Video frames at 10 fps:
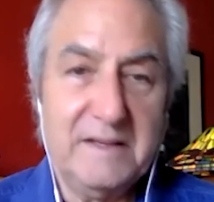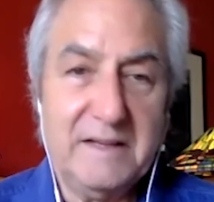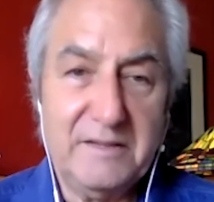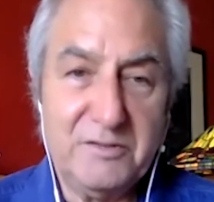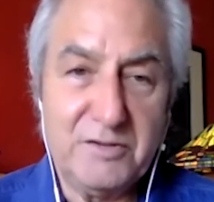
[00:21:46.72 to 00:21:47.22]

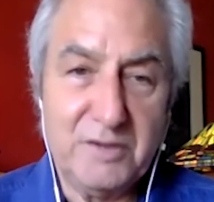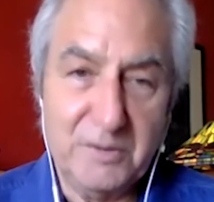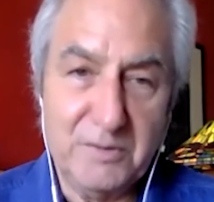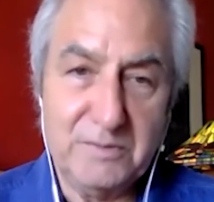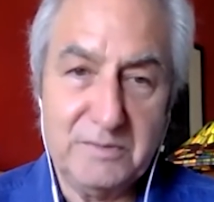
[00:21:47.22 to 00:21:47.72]
And
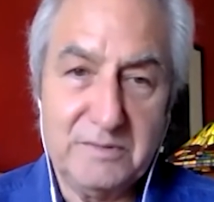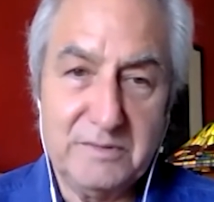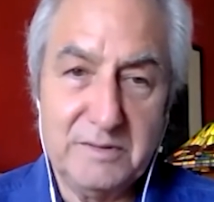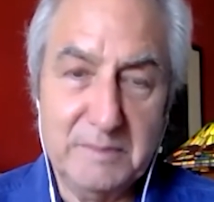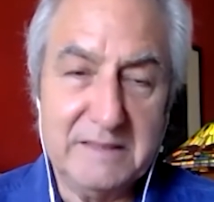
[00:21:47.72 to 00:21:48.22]
so
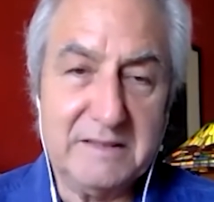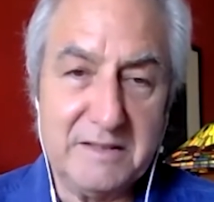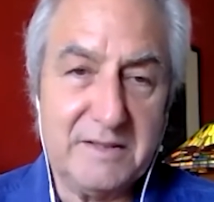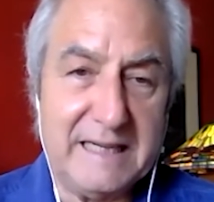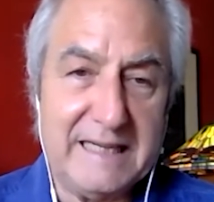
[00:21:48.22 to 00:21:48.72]
the
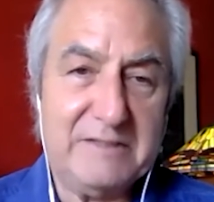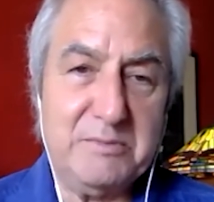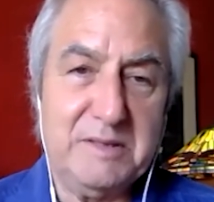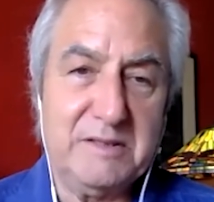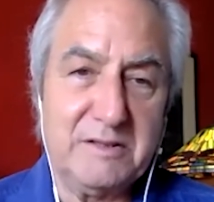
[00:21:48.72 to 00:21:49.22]
military has
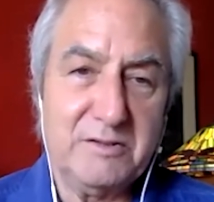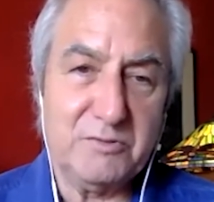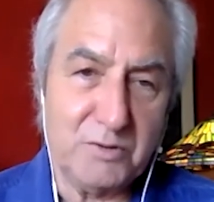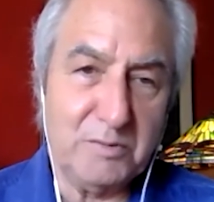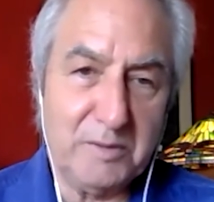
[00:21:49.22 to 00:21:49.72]
been in
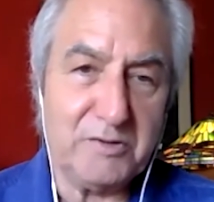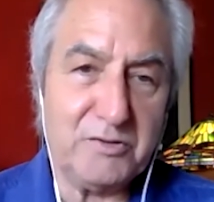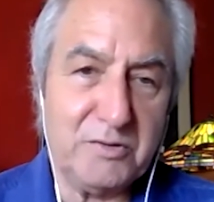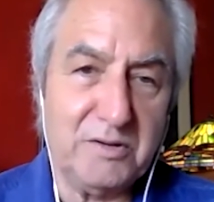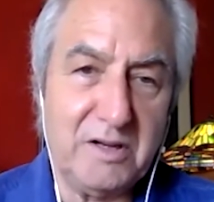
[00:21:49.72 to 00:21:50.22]
control.
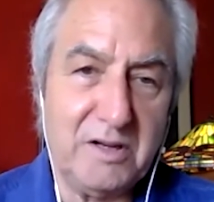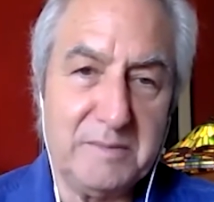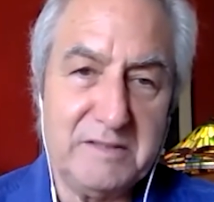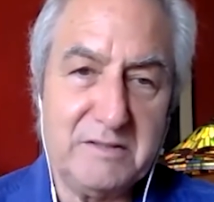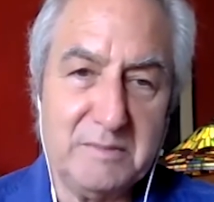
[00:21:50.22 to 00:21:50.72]
Martial law
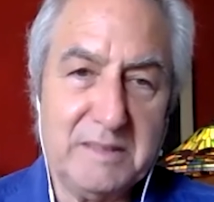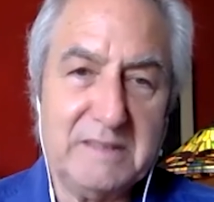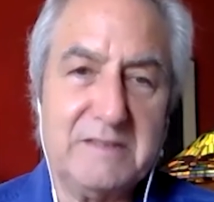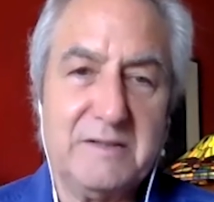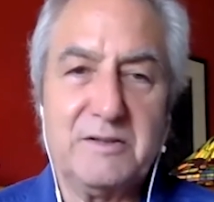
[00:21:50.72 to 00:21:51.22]
means the
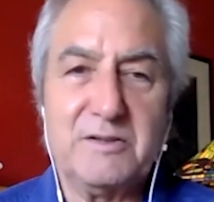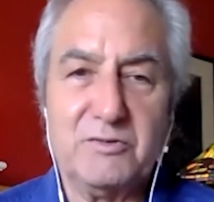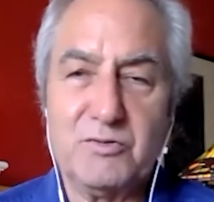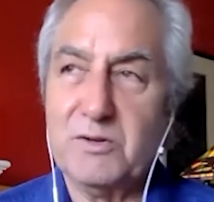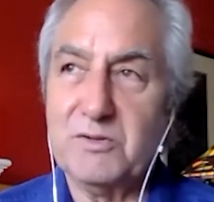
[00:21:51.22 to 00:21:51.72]
military
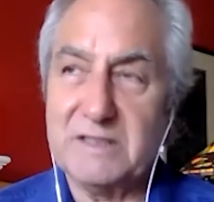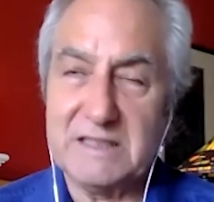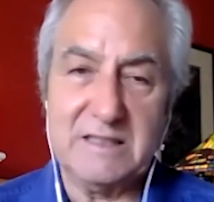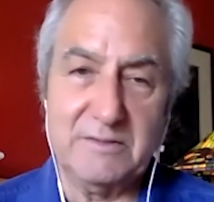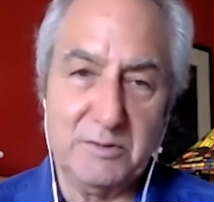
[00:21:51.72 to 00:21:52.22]
controls the
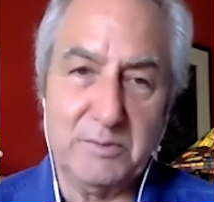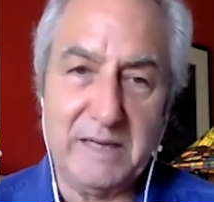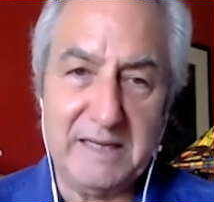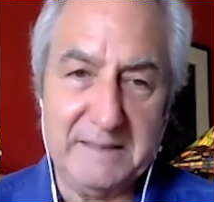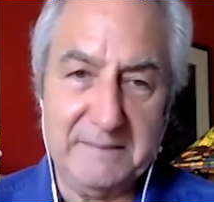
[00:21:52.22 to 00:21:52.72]
civil
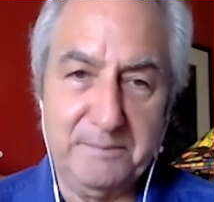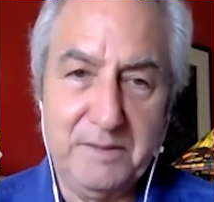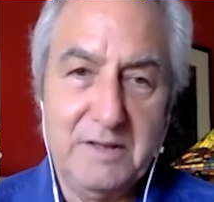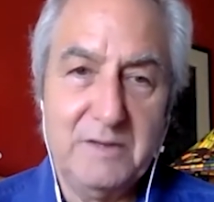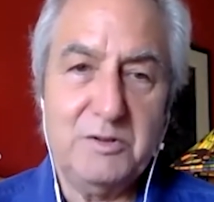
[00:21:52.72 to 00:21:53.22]
body,
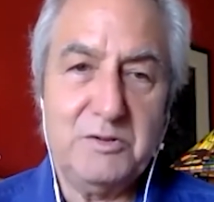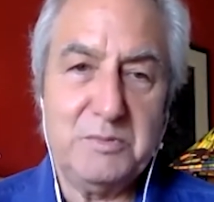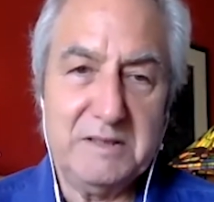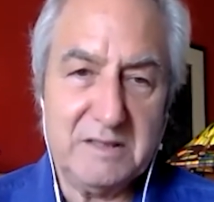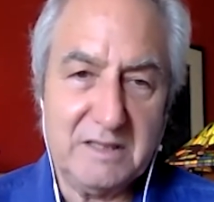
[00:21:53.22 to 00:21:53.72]
which
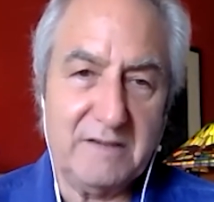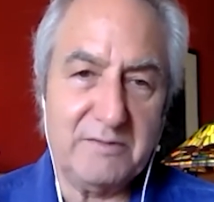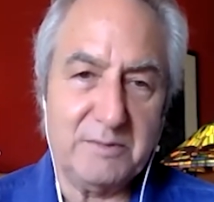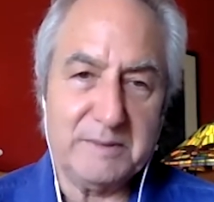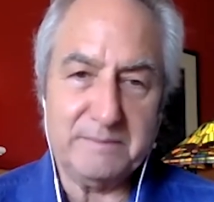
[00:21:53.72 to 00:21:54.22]
means the
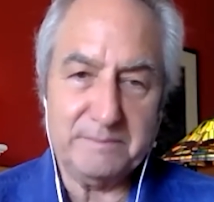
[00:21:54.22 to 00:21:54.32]
government